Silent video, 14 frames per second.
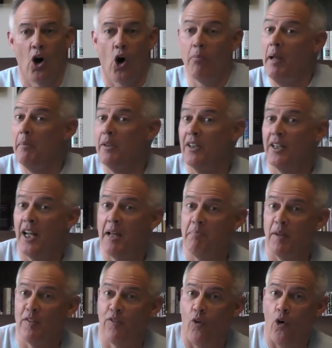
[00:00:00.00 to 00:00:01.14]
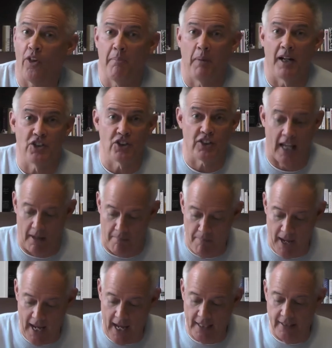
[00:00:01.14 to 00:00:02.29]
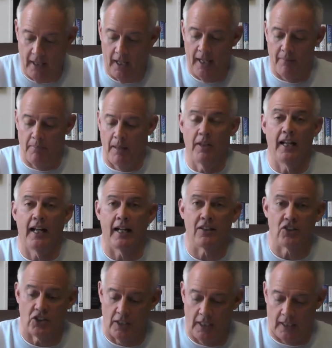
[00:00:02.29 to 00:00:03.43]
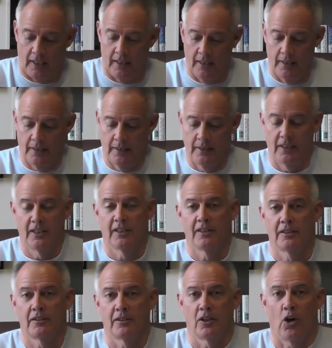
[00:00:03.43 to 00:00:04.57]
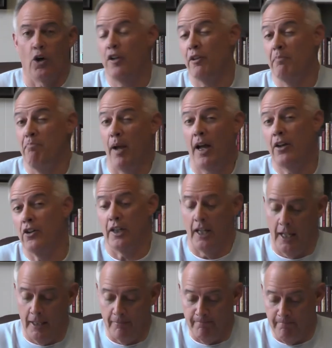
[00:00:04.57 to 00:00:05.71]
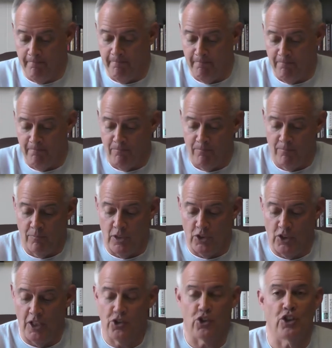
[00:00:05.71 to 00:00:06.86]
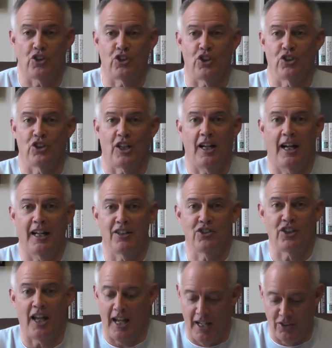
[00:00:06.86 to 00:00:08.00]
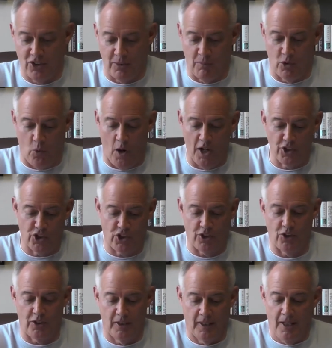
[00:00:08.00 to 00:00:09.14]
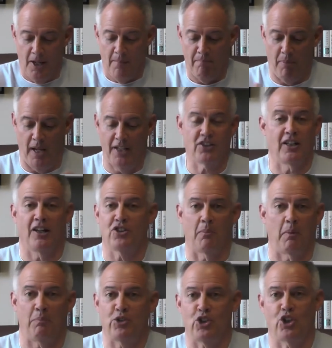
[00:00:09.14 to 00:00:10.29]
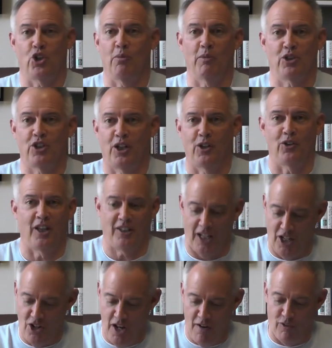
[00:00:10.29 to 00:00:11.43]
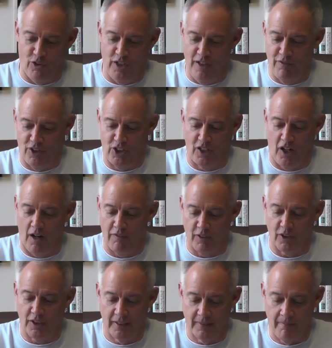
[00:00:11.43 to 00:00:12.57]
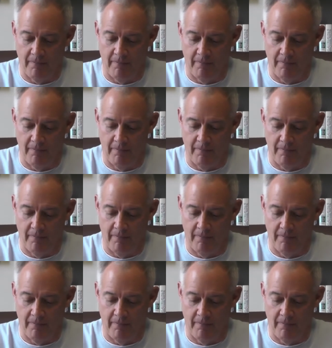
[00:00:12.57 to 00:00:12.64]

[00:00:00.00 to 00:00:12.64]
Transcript: Or maybe the night before, they might just had a bad night. Maybe they got sick. Or even better yet, the teacher just decides to ask some questions based on some obscure material that they never even covered.